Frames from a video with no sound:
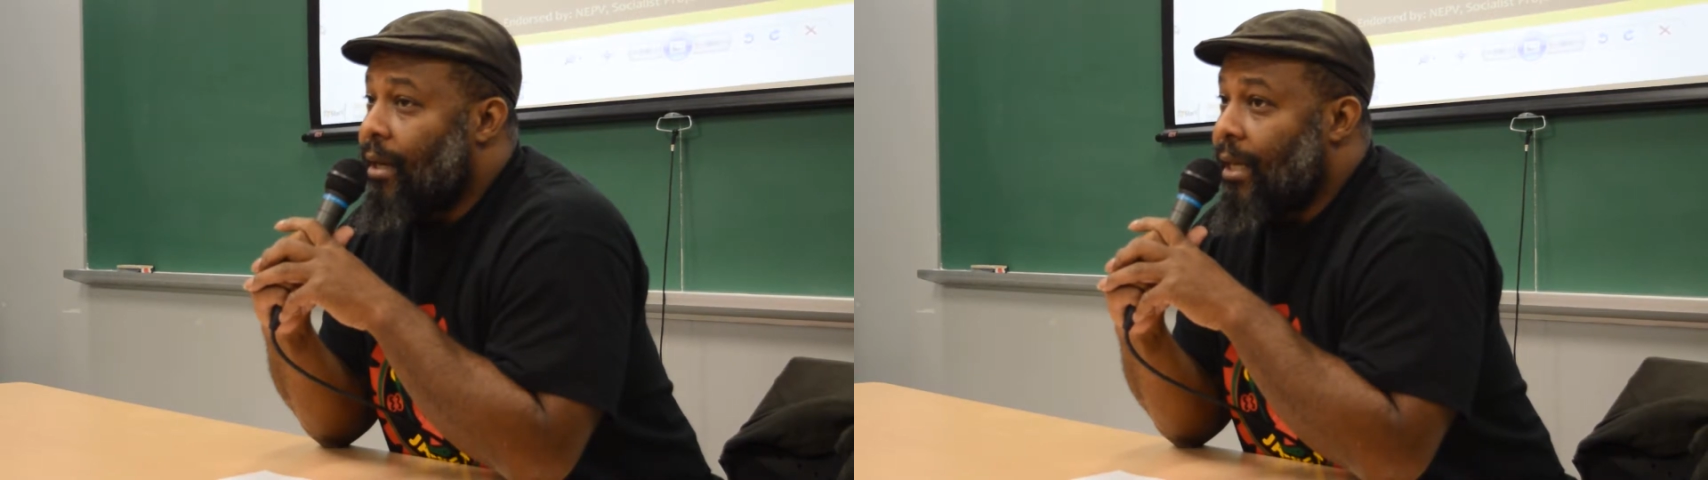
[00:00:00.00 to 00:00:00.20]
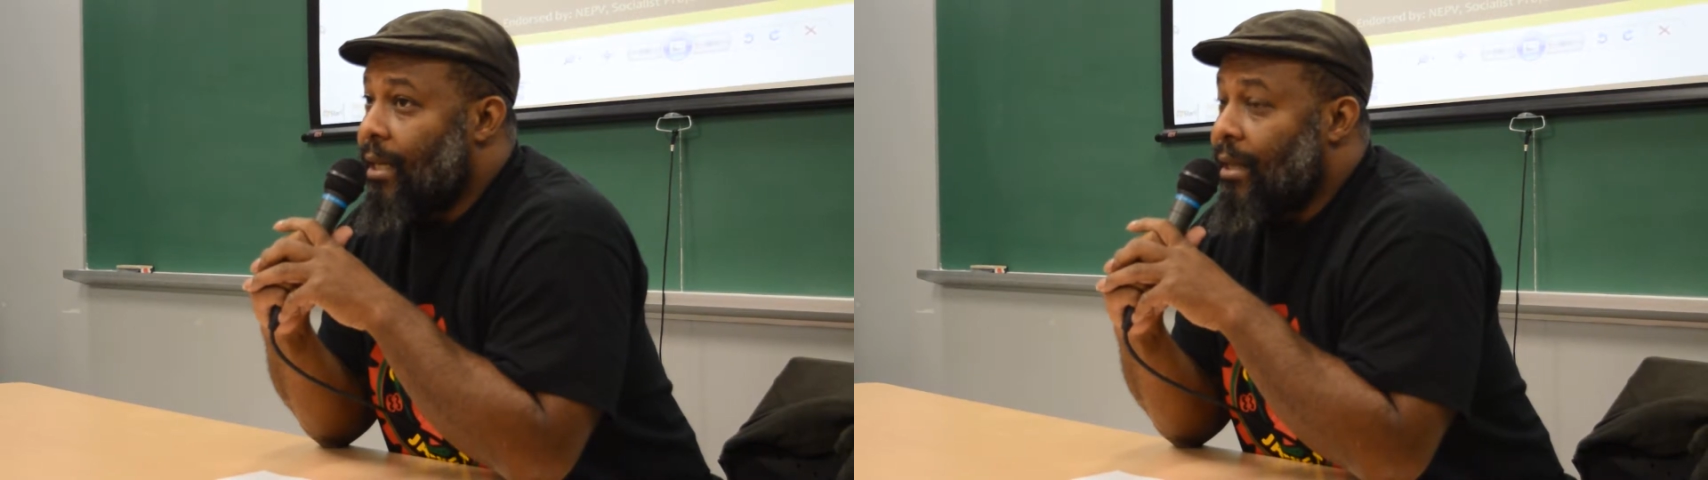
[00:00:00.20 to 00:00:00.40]

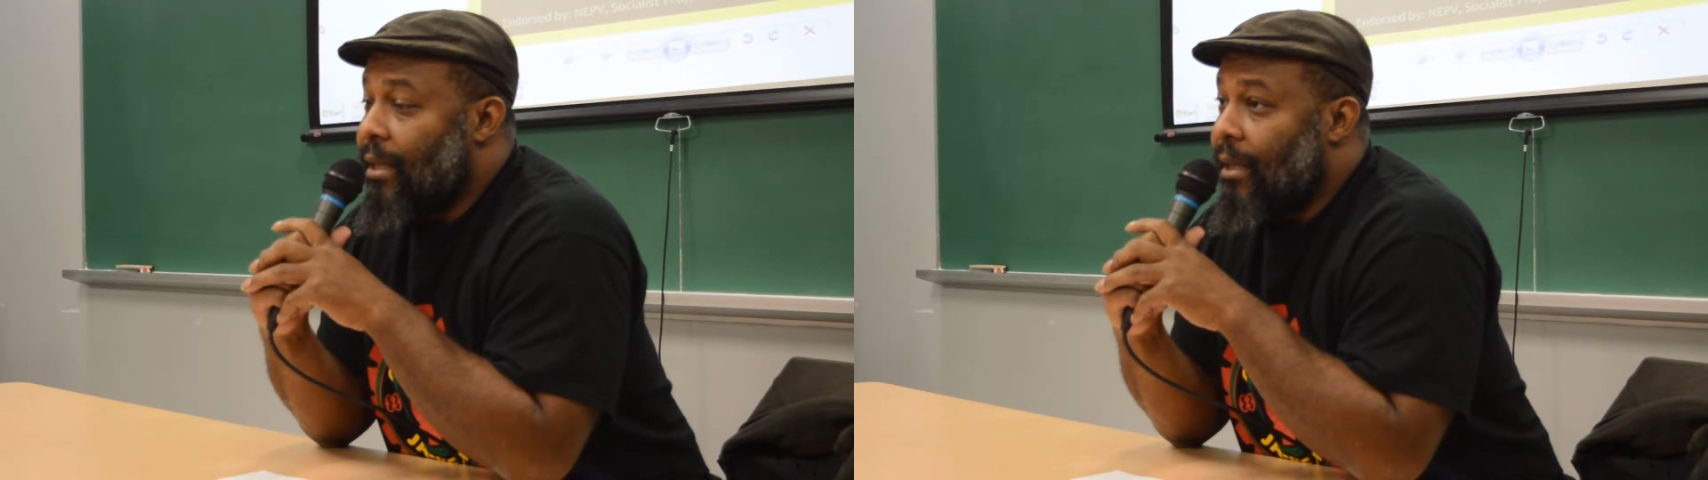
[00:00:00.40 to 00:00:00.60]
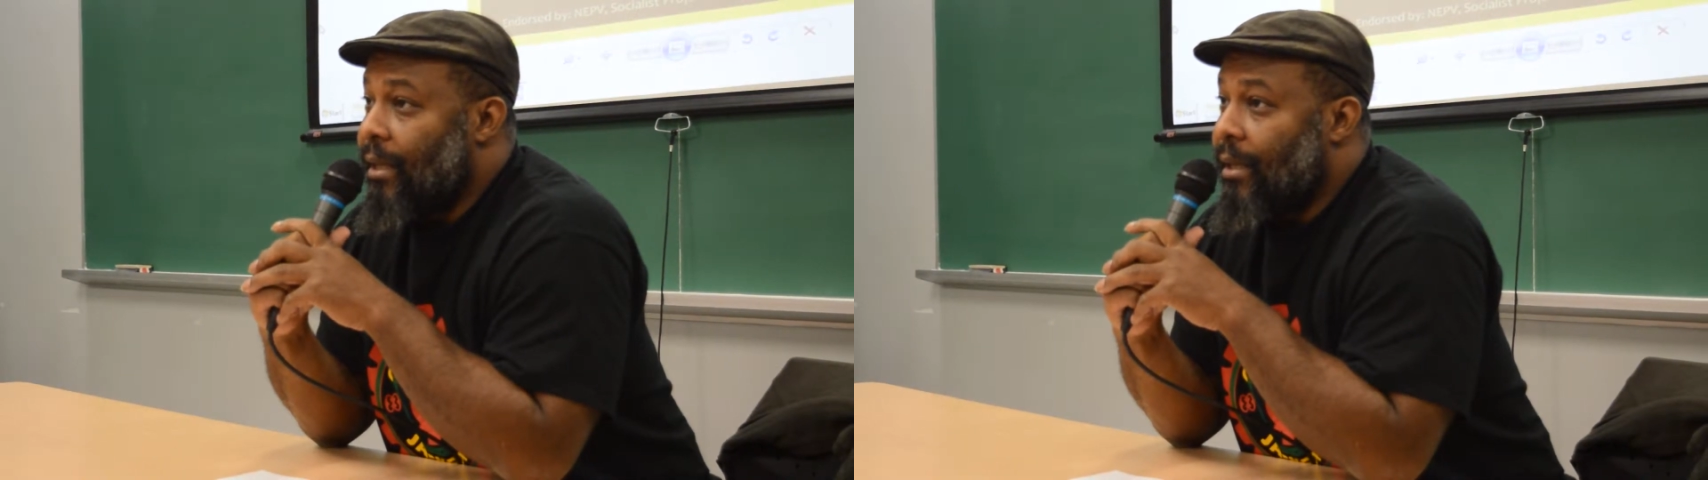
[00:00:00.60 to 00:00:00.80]
in
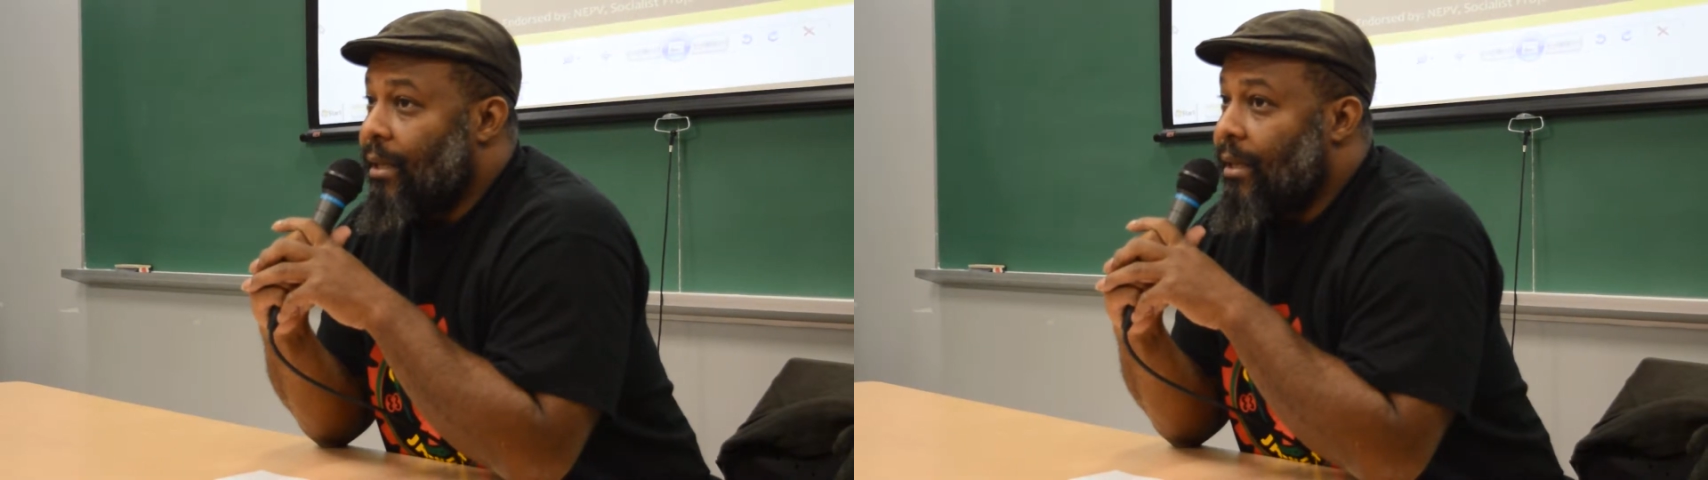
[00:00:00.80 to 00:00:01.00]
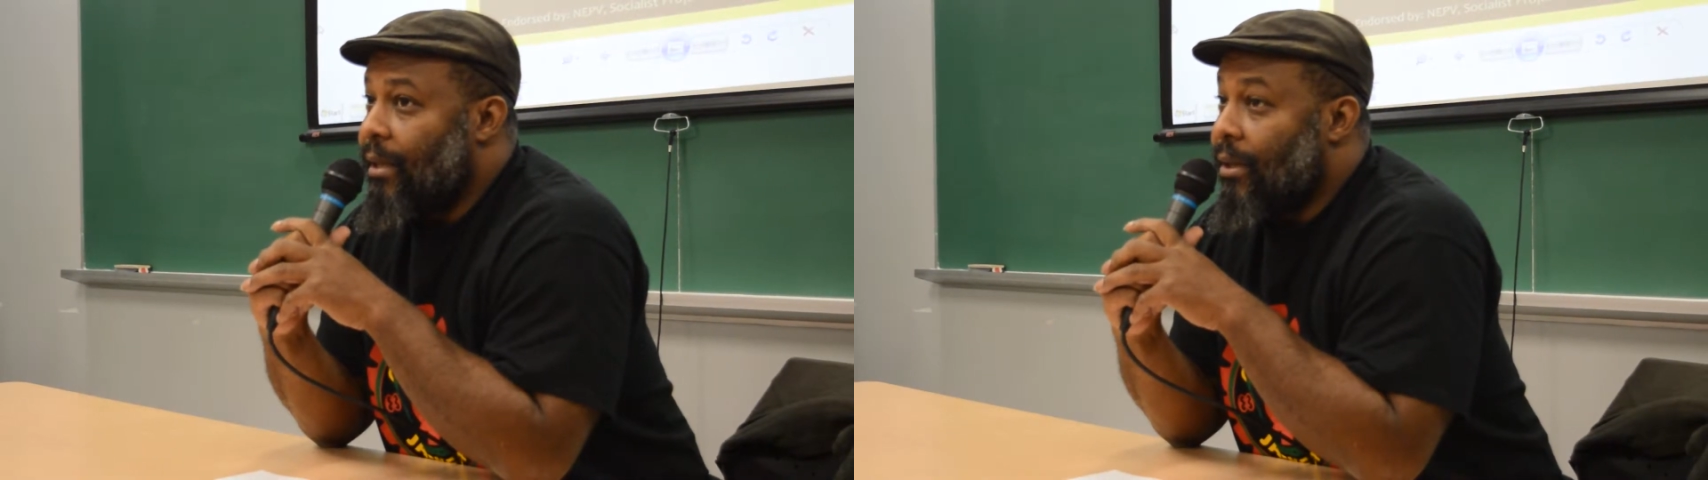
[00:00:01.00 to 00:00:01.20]

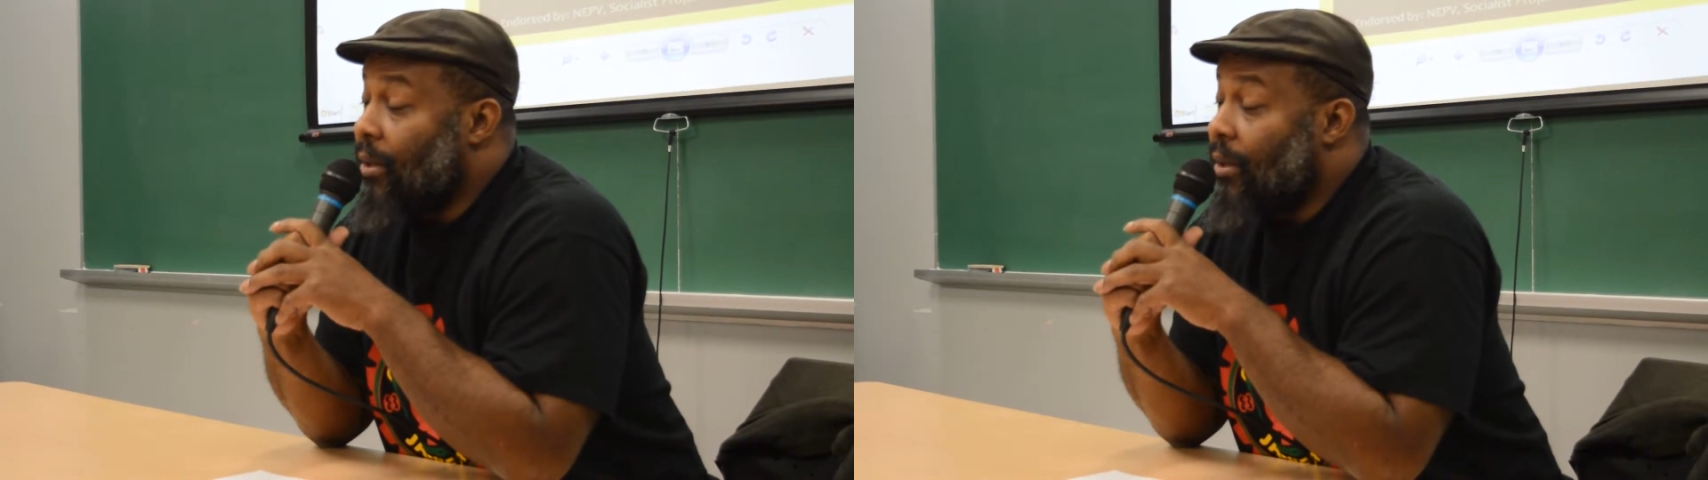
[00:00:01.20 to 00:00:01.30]
the